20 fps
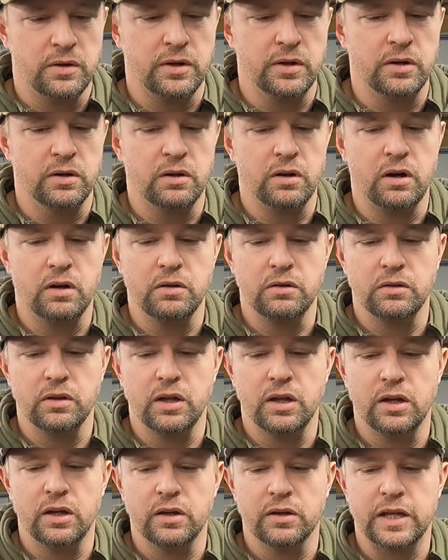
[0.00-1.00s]
you know,
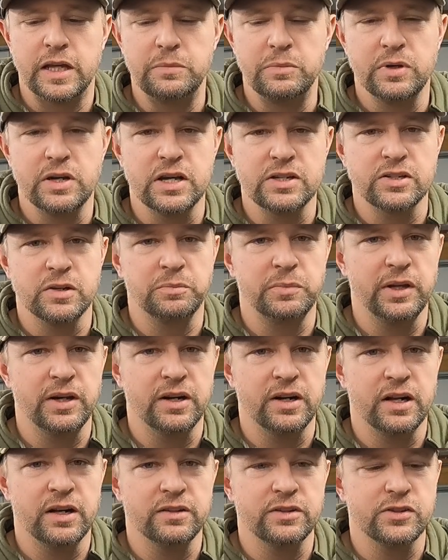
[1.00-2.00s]
I'll keep you guys
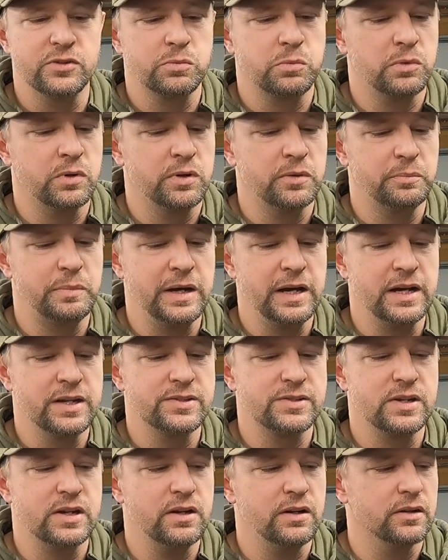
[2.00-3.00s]
updated on how this one
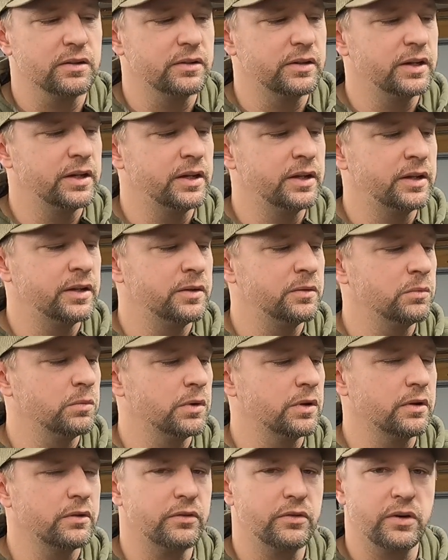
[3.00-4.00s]
pans out and
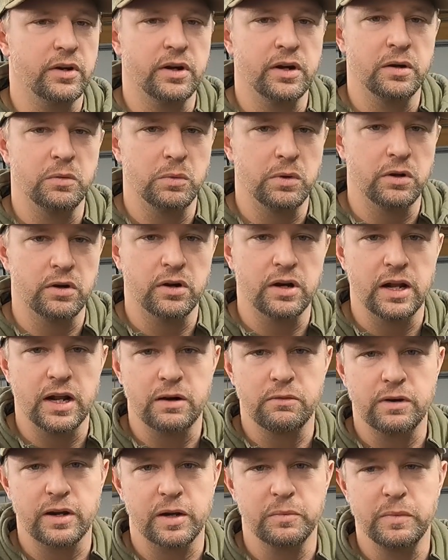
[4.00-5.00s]
whether or not
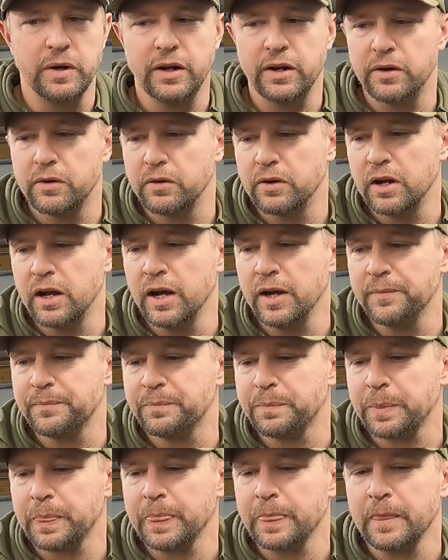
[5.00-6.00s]
I recommend it or
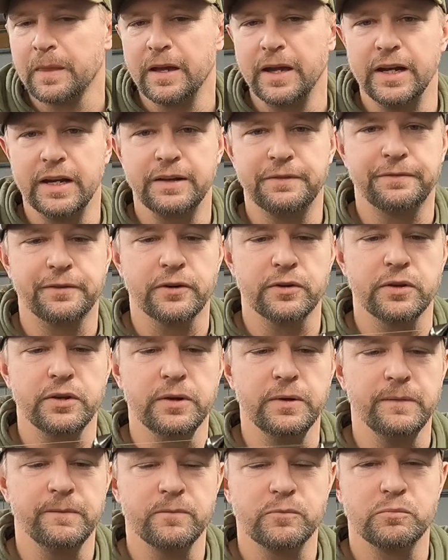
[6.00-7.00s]
not any
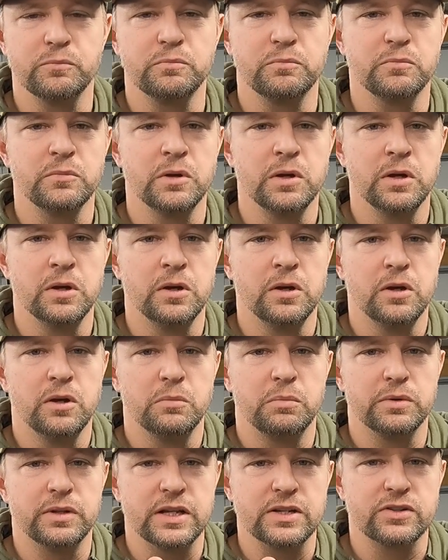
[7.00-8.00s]
further.
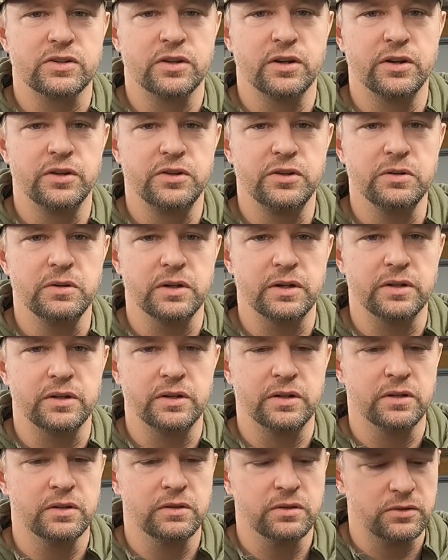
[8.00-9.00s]
But that's going to do it,
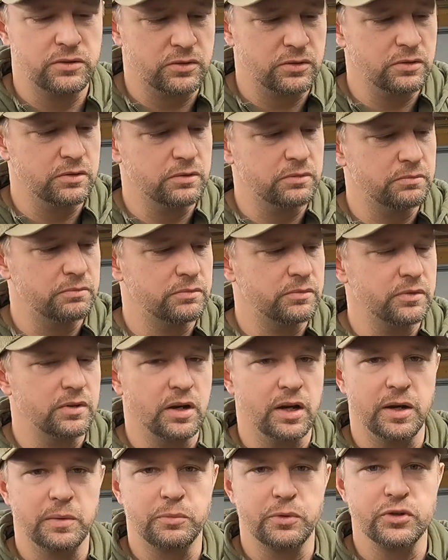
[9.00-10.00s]
you know. So
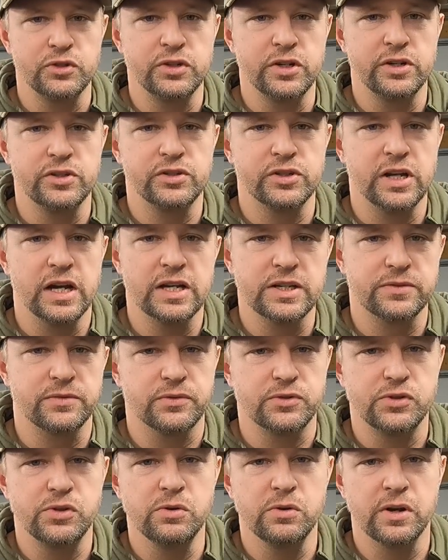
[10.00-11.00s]
I appreciate you guys
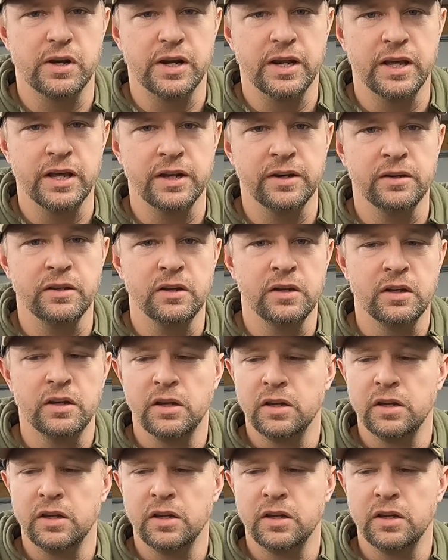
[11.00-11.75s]
for tuning in